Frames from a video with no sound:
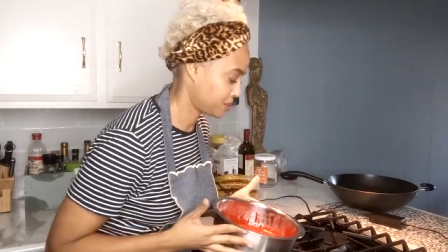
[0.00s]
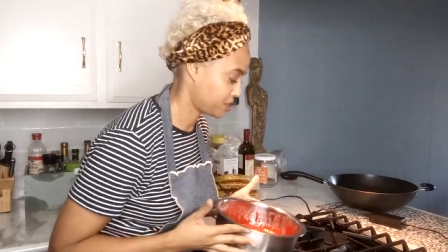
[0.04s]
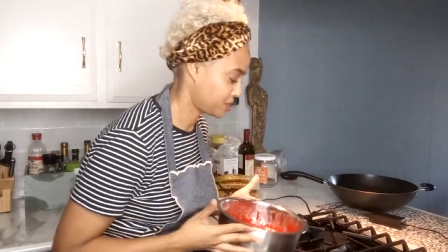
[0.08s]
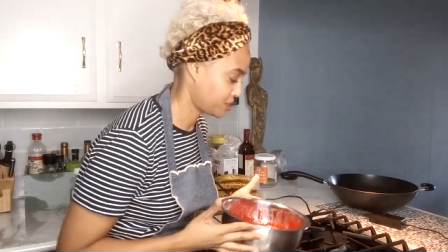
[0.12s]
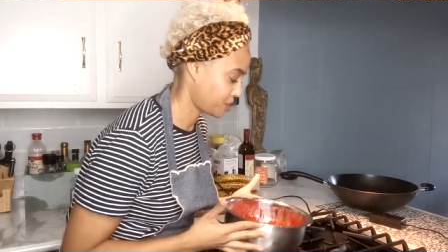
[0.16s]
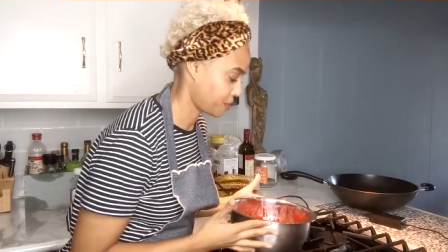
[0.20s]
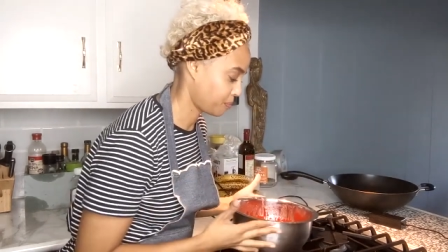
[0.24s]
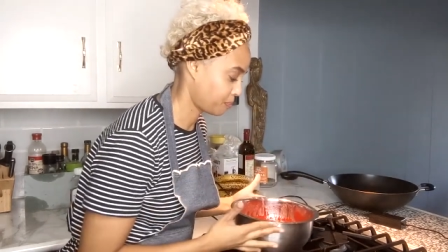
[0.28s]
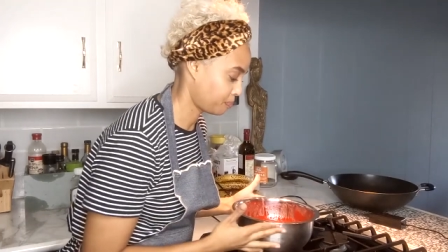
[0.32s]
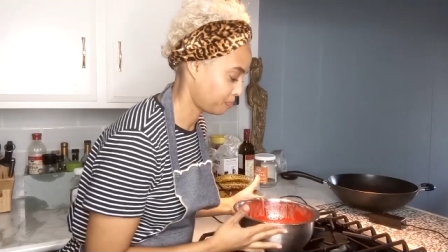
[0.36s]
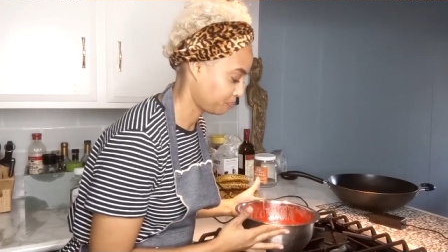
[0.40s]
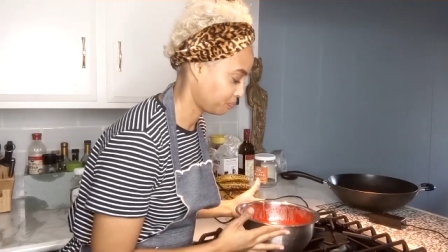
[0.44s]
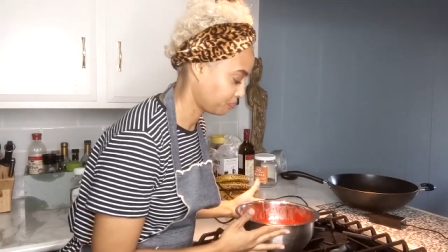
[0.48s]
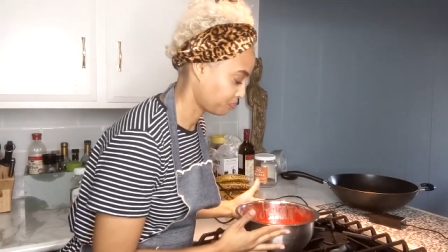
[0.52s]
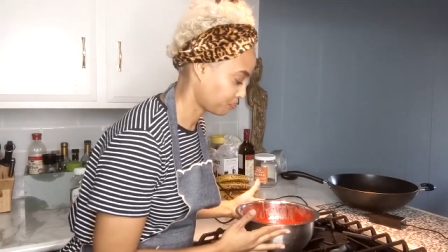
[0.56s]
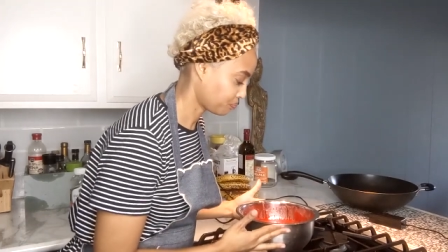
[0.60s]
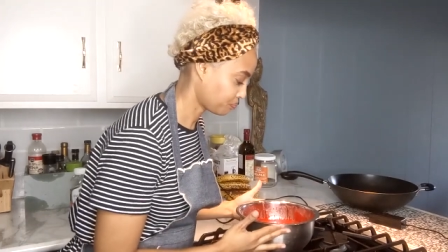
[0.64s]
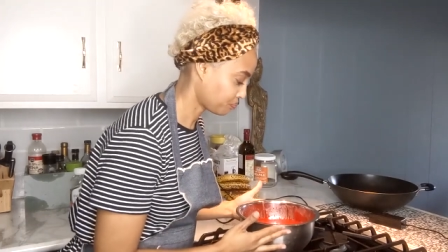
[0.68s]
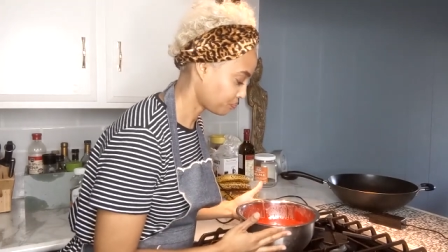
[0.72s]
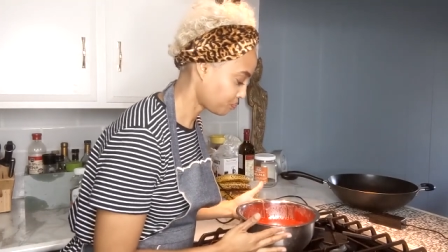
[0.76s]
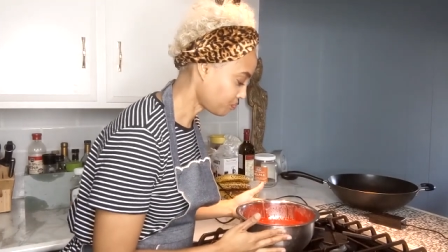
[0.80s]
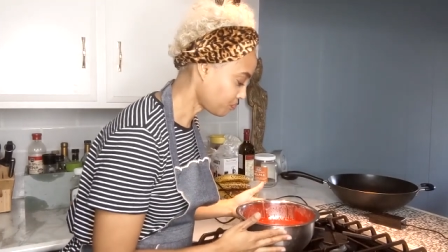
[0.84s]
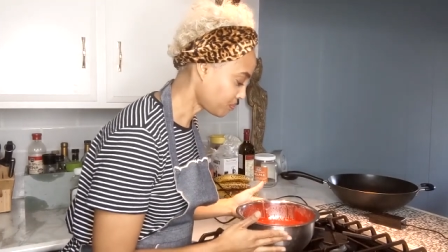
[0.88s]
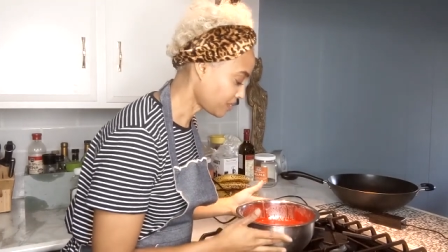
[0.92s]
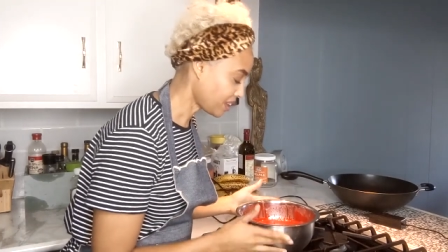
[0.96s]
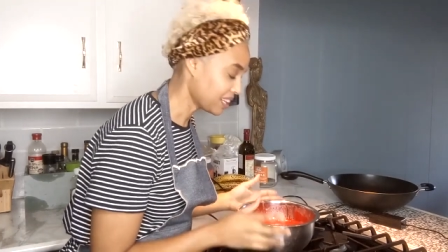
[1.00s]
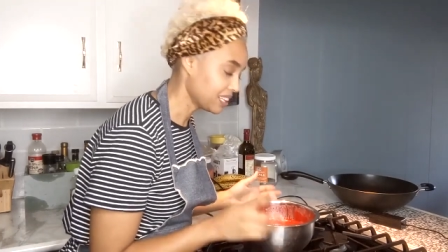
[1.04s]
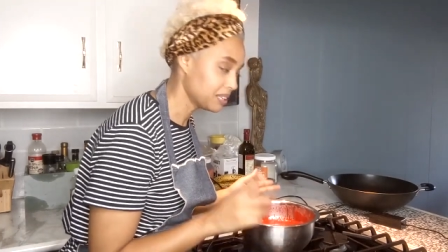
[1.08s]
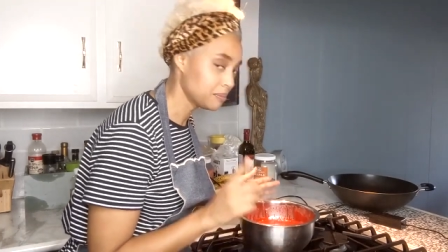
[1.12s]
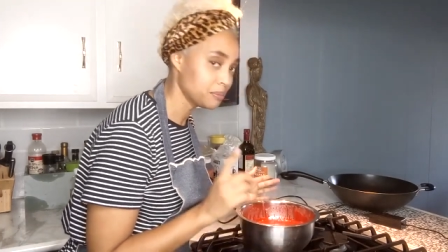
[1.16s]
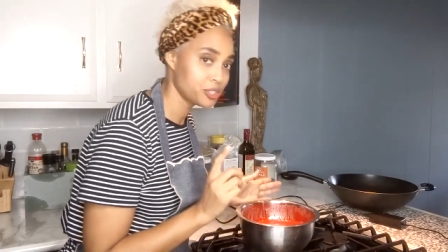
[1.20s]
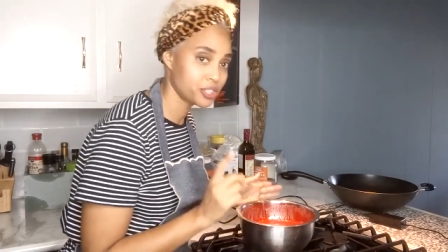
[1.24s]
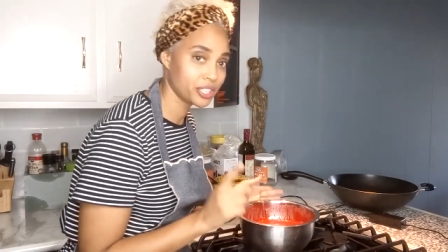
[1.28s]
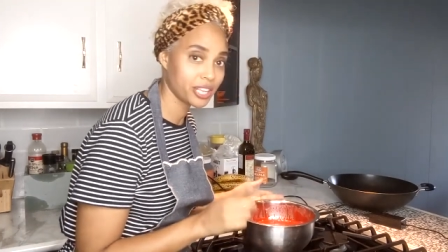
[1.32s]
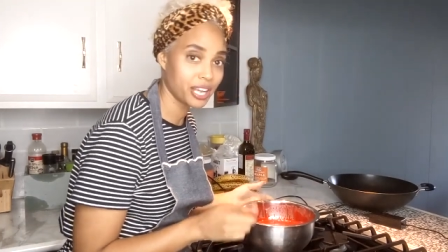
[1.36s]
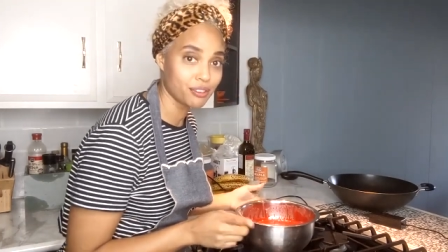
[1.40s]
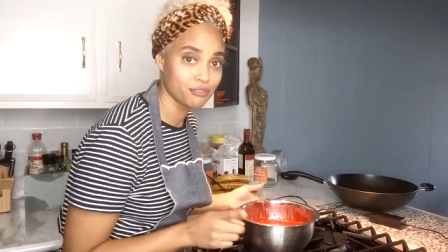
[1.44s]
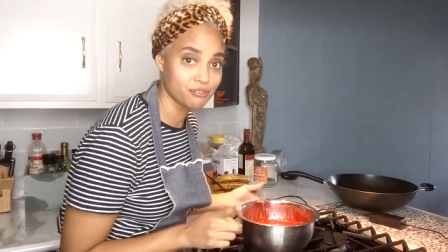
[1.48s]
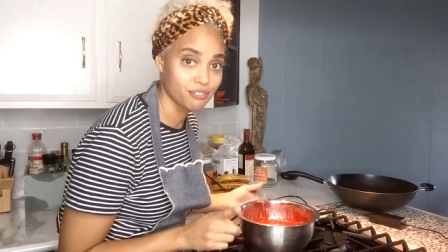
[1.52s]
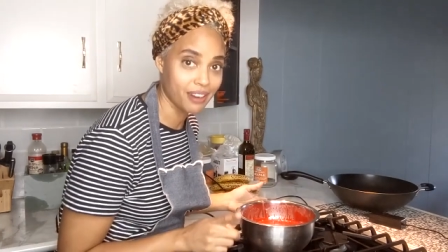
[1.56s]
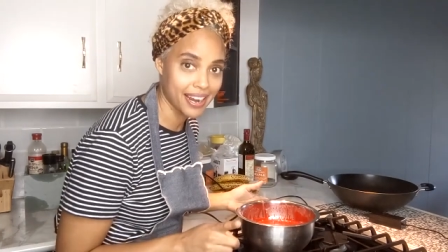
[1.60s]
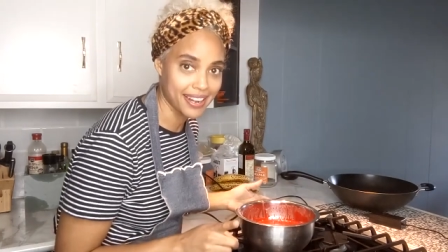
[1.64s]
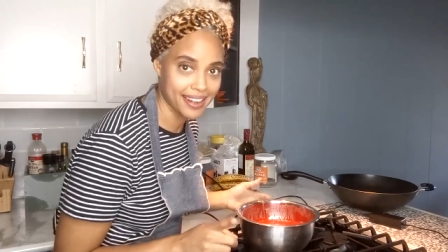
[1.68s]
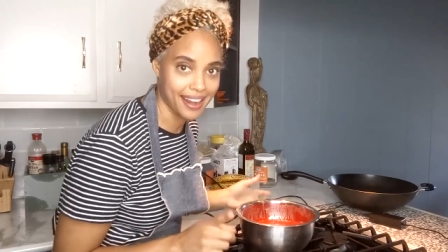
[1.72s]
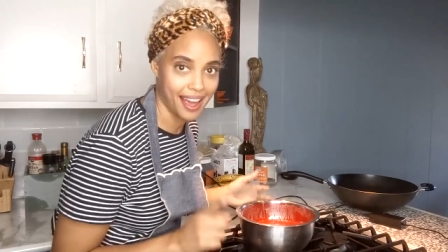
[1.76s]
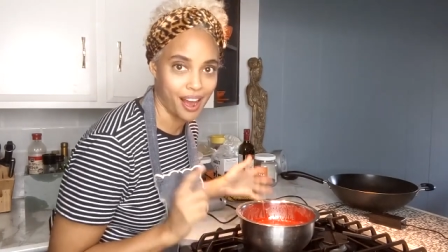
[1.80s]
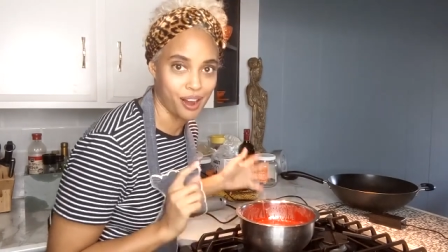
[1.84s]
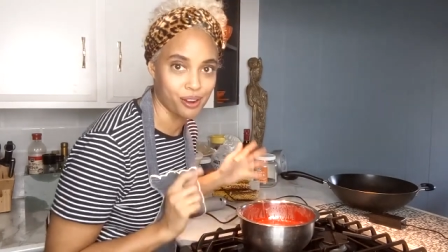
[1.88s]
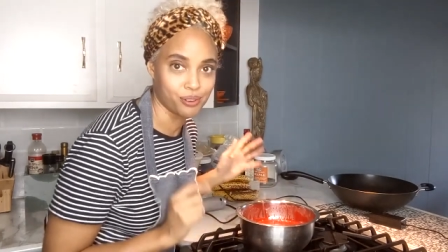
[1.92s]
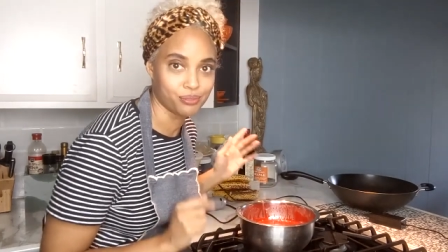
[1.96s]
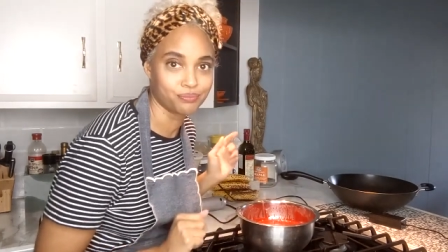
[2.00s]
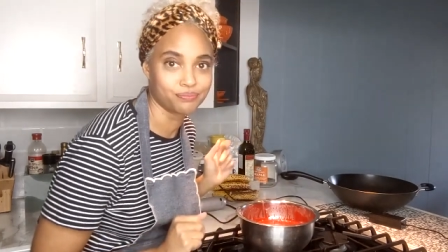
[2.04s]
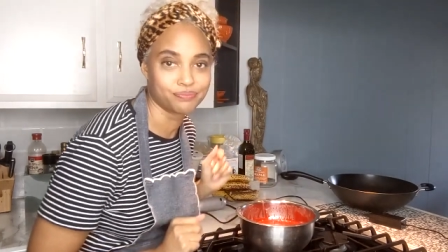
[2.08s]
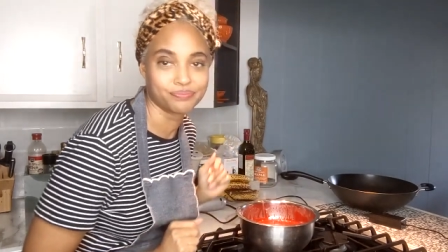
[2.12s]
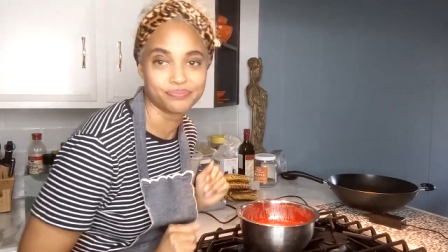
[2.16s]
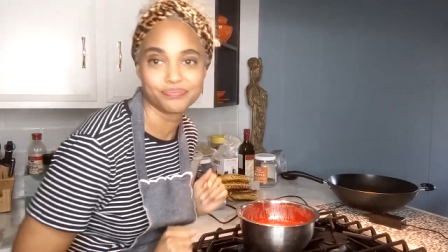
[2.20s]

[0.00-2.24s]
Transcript: So let me do that right now.